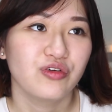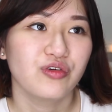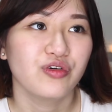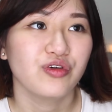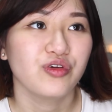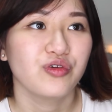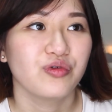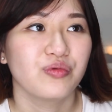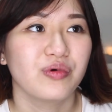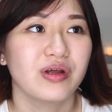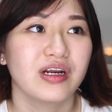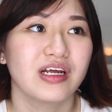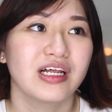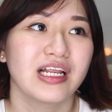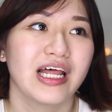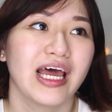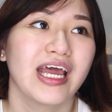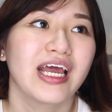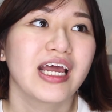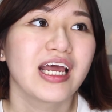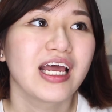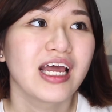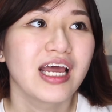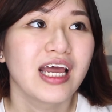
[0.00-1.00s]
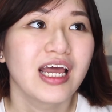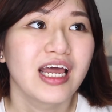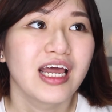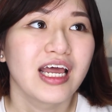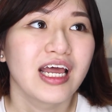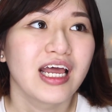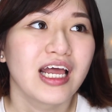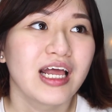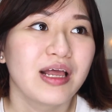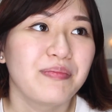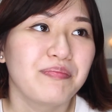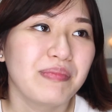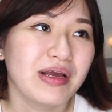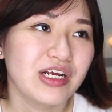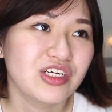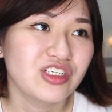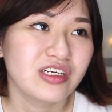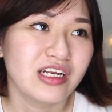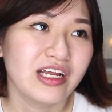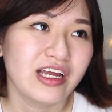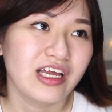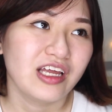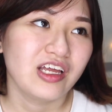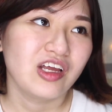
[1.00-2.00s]
you know, you want to like make
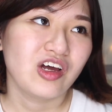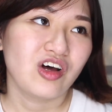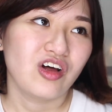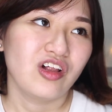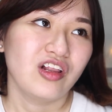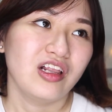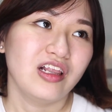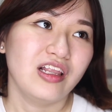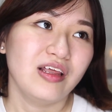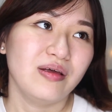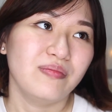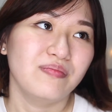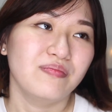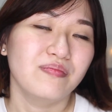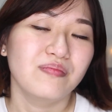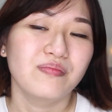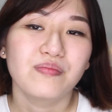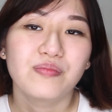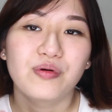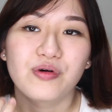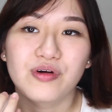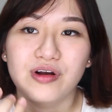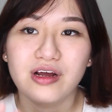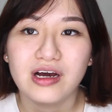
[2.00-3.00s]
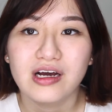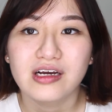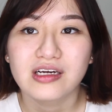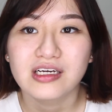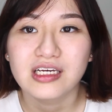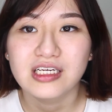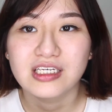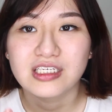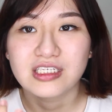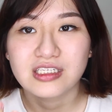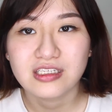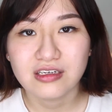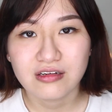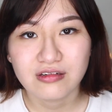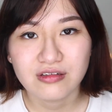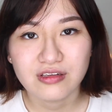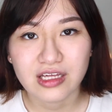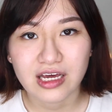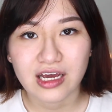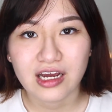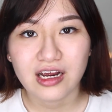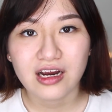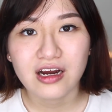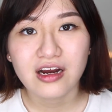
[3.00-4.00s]
sure that your lip product is still
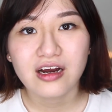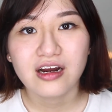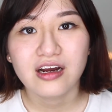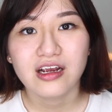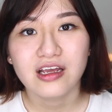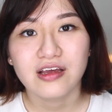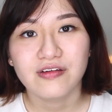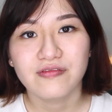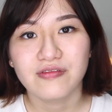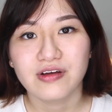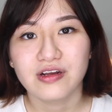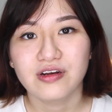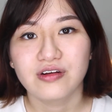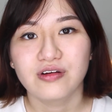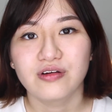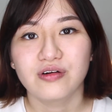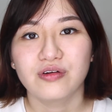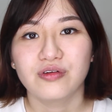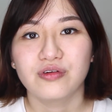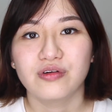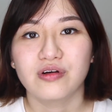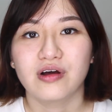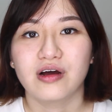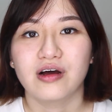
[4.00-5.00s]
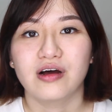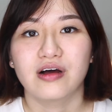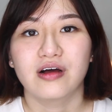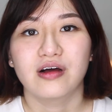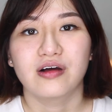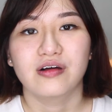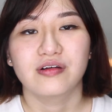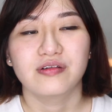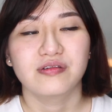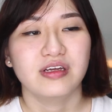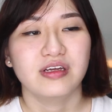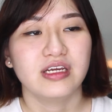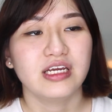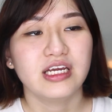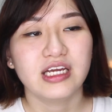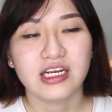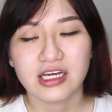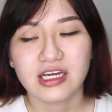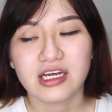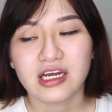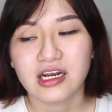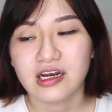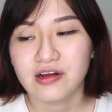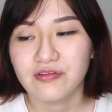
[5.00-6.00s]
there even though you're
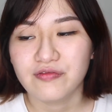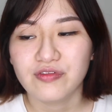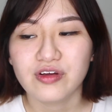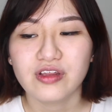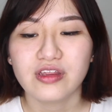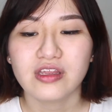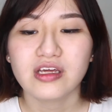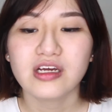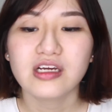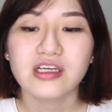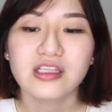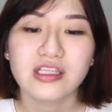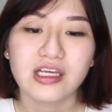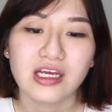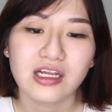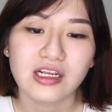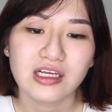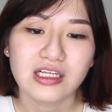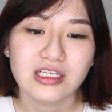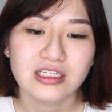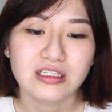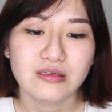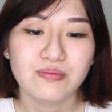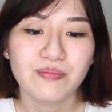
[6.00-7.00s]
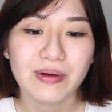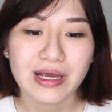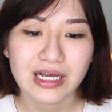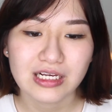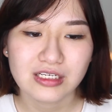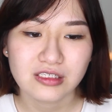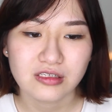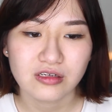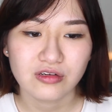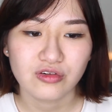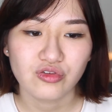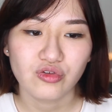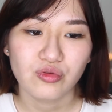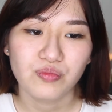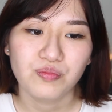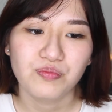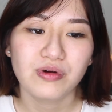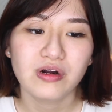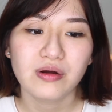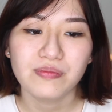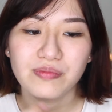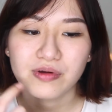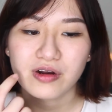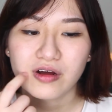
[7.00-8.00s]
eating and everything, then it's best to, you know,
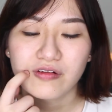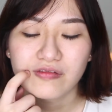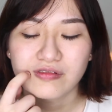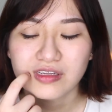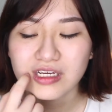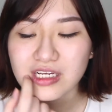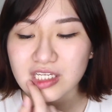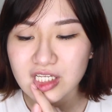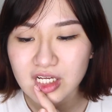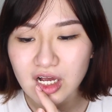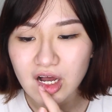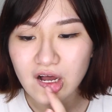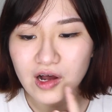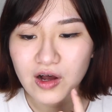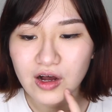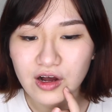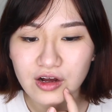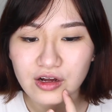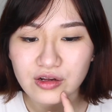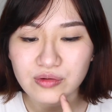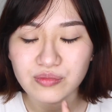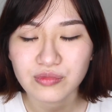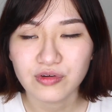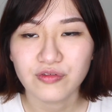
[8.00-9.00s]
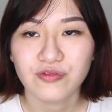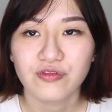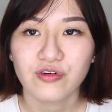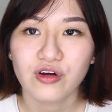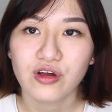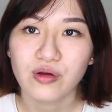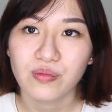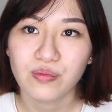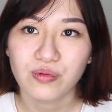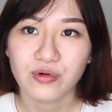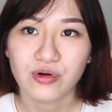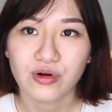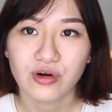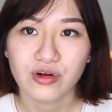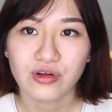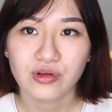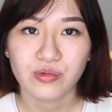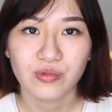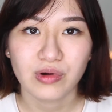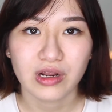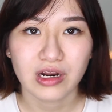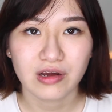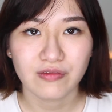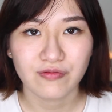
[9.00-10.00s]
put a bit of this on before you put
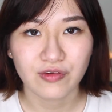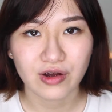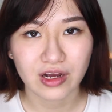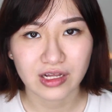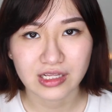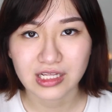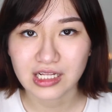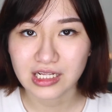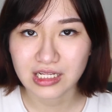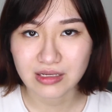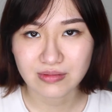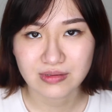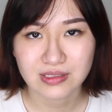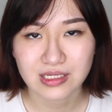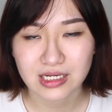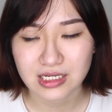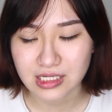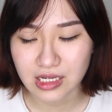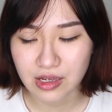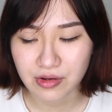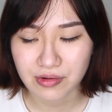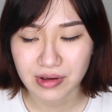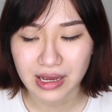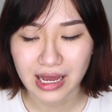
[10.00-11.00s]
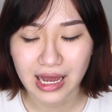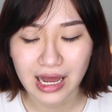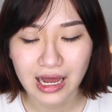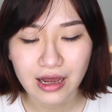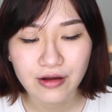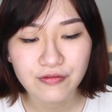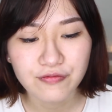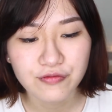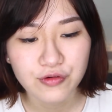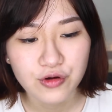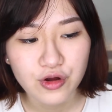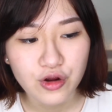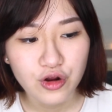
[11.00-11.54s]
on whatever other lipsticks that you have.